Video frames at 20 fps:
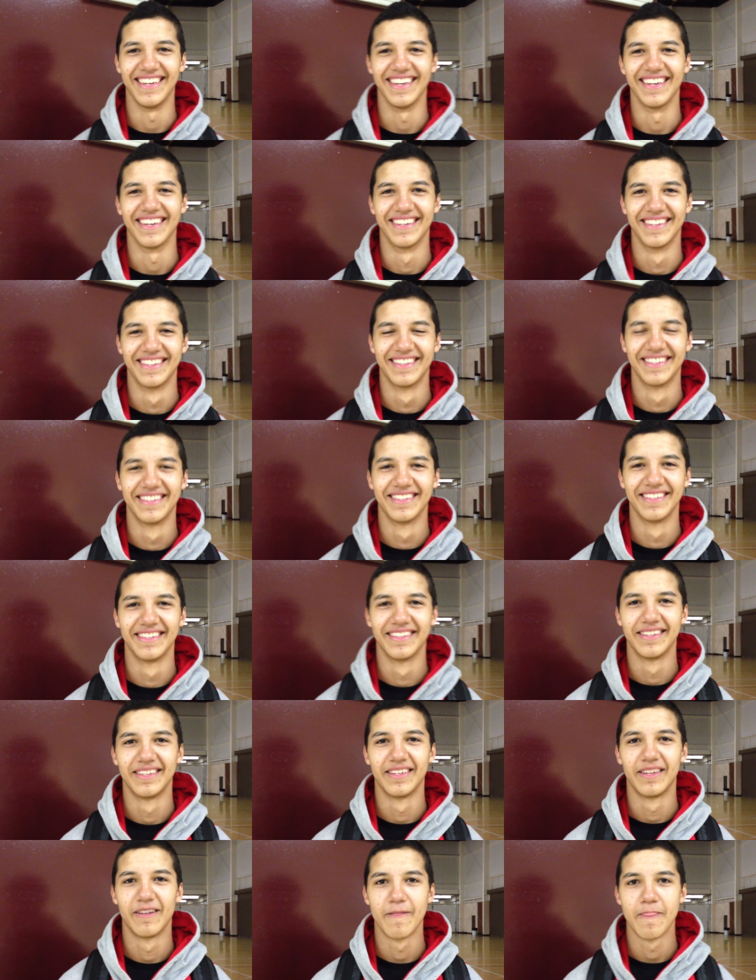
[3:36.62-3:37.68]
Yeah. What
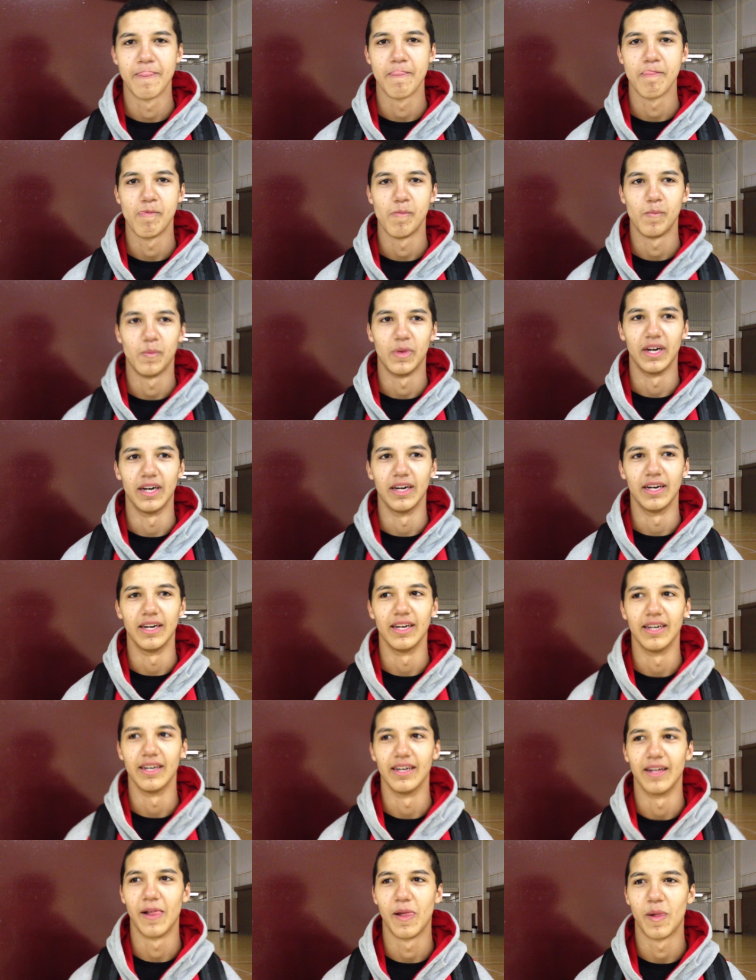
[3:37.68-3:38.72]
movies?
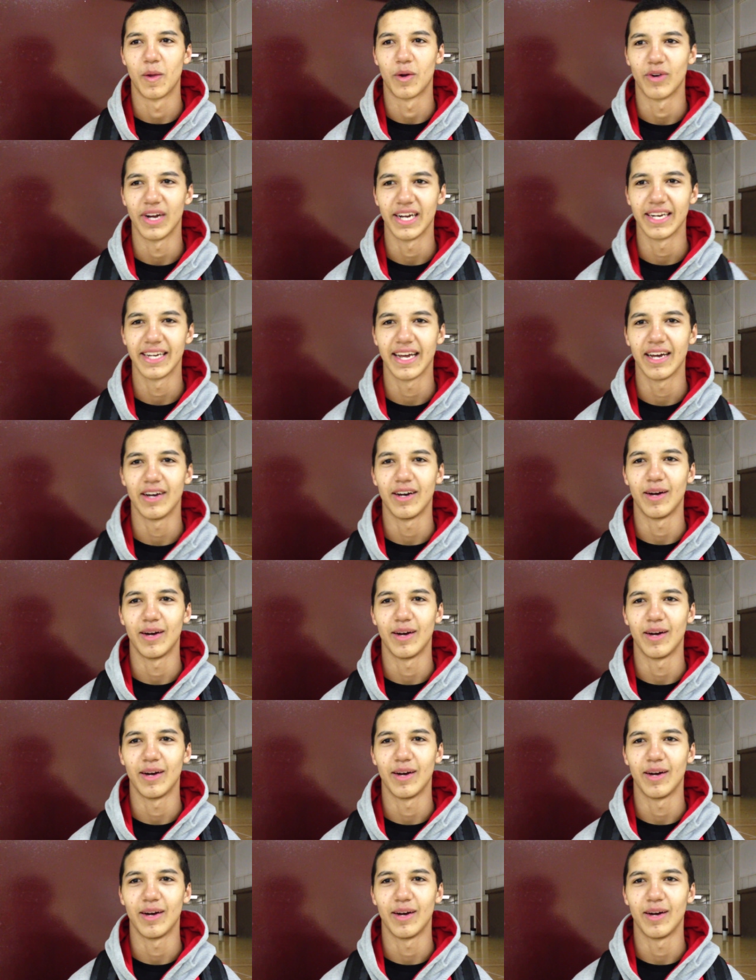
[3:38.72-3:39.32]
What's good? You've seen recently?